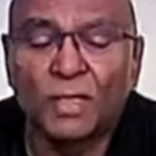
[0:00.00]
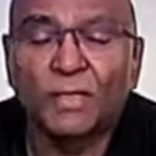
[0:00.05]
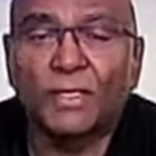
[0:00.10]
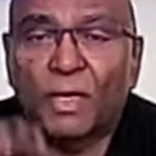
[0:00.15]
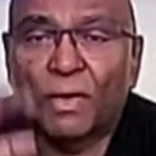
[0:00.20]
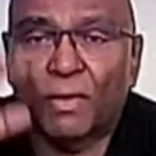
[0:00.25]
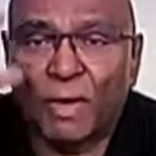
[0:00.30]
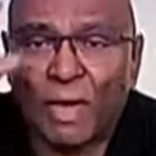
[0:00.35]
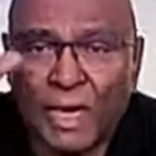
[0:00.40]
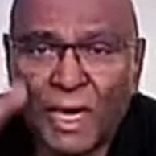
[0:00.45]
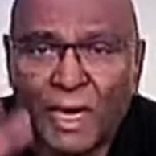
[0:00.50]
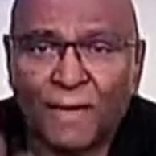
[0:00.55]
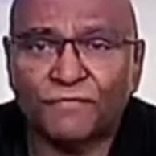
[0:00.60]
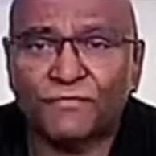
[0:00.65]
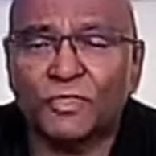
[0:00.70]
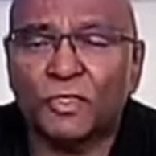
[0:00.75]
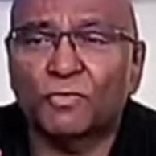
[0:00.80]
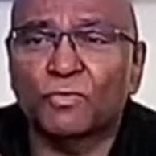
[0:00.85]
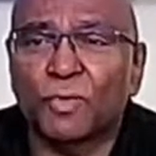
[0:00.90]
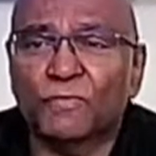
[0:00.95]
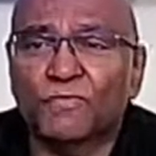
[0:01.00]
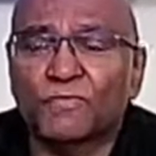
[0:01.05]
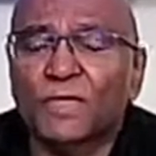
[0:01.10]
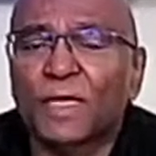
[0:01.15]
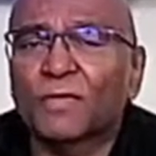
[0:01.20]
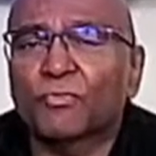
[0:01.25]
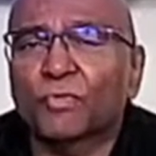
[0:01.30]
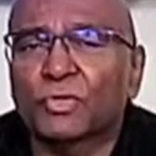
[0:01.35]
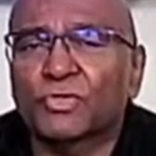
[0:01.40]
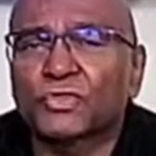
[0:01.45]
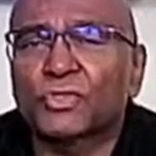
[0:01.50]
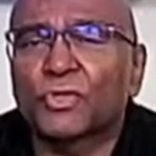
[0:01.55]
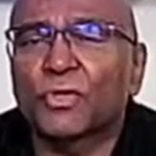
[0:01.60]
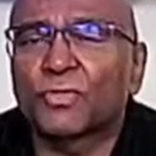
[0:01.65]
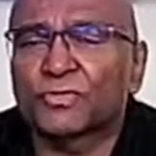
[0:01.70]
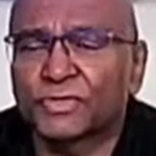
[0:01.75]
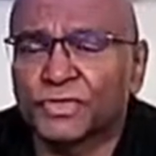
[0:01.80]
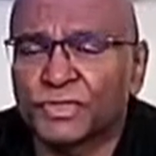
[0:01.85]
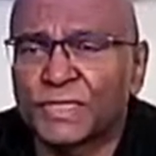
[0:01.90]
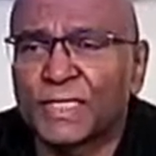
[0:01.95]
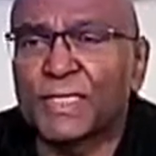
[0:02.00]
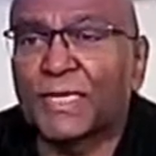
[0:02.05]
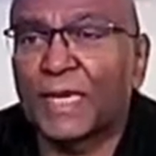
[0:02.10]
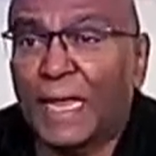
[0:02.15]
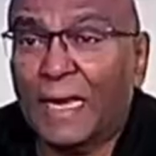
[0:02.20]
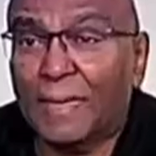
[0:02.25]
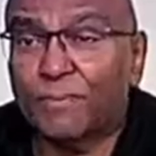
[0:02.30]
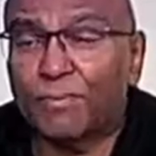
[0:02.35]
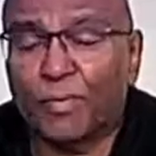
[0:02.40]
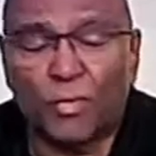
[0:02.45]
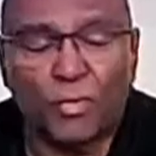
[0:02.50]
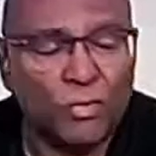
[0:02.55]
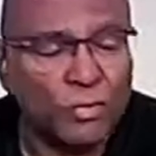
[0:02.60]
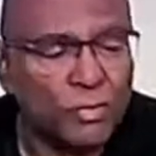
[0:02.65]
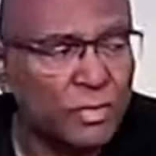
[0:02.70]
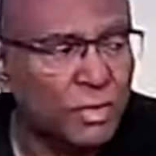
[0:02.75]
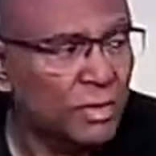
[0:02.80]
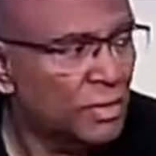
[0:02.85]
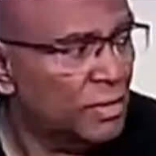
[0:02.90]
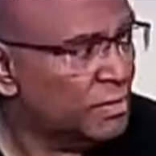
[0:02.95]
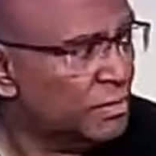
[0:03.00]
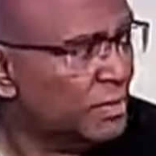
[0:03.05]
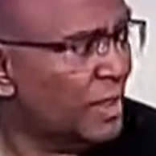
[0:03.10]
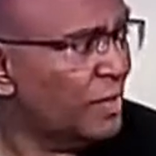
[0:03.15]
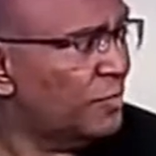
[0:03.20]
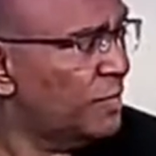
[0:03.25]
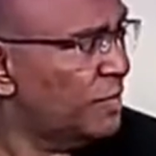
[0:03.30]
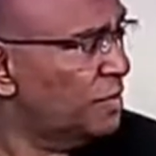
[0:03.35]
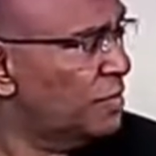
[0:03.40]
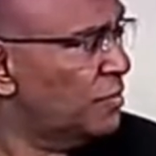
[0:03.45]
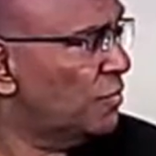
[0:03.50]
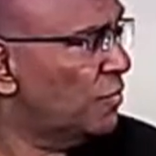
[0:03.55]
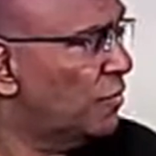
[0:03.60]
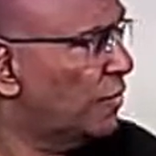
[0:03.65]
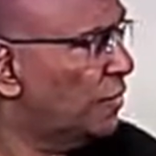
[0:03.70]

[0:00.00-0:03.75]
Now, after we've done what's called Z-Lipo, then we do